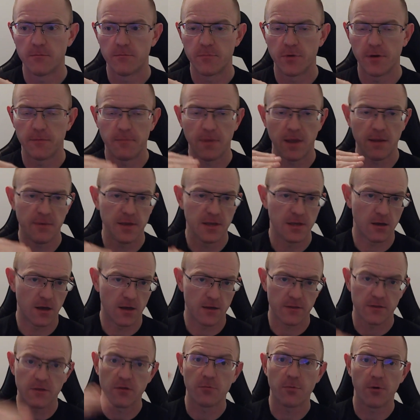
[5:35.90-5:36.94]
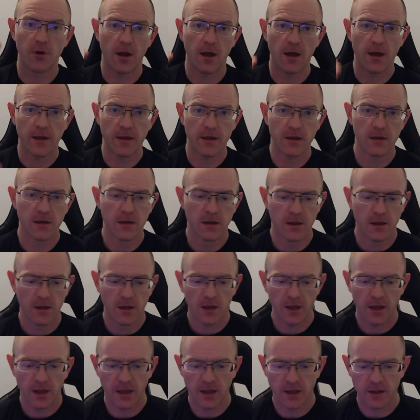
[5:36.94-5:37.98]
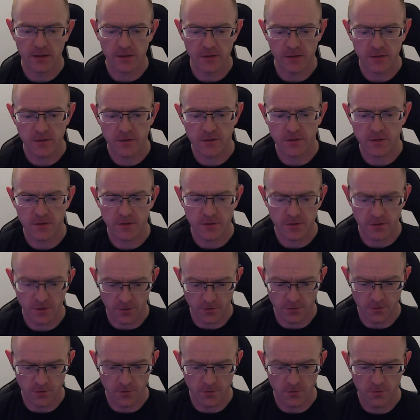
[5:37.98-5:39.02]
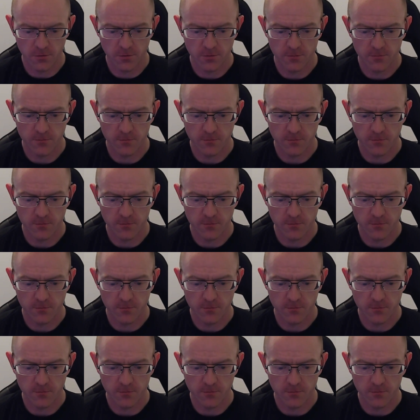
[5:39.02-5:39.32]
but maybe not super high, and so